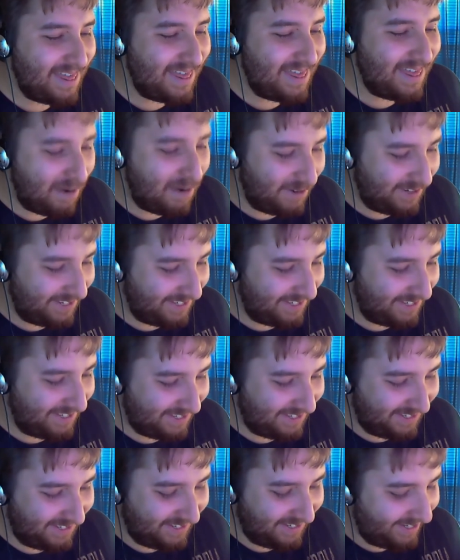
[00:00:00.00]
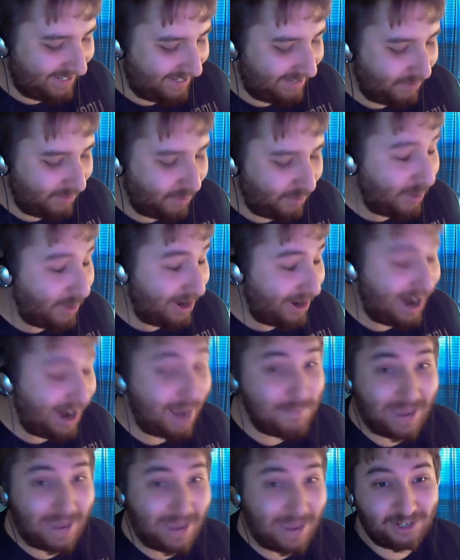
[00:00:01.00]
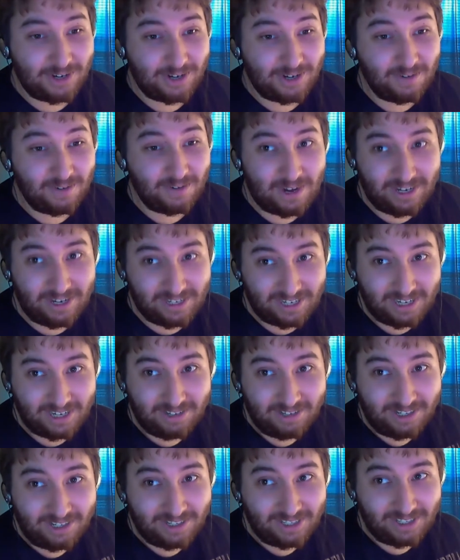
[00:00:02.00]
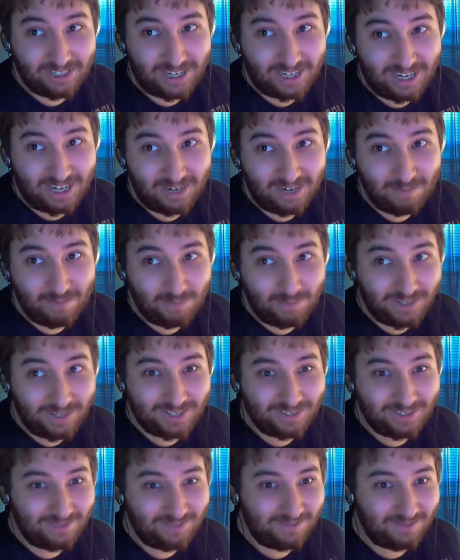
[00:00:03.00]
was where I bash on Fairy Tail all the time because Fairy